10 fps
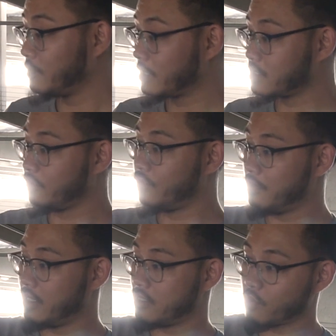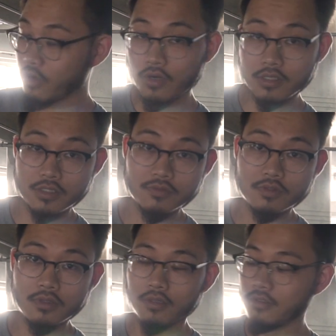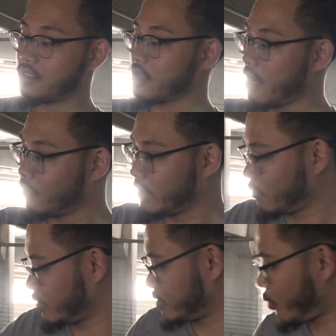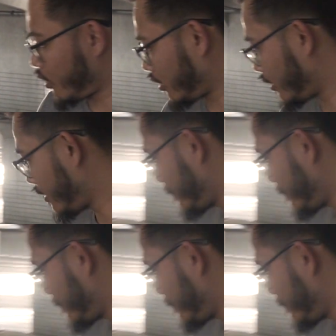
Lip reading: because the fitment is more aggressive. The stock wheel was more